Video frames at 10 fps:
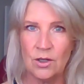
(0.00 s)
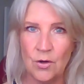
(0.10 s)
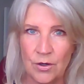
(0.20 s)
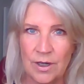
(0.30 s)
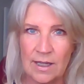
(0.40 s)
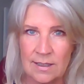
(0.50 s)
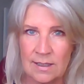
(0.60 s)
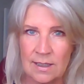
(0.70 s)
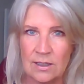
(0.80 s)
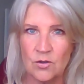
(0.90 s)

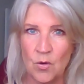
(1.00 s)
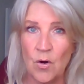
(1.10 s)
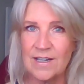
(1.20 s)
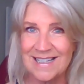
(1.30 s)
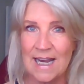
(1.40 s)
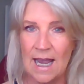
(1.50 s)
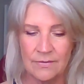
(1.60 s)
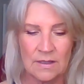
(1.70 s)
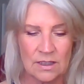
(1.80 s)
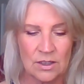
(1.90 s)
Uranus in Taurus
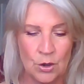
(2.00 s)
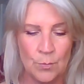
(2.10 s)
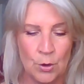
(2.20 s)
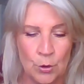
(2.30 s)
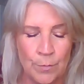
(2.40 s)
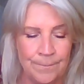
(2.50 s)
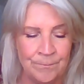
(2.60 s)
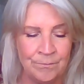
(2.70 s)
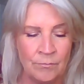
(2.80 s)
at this new moon.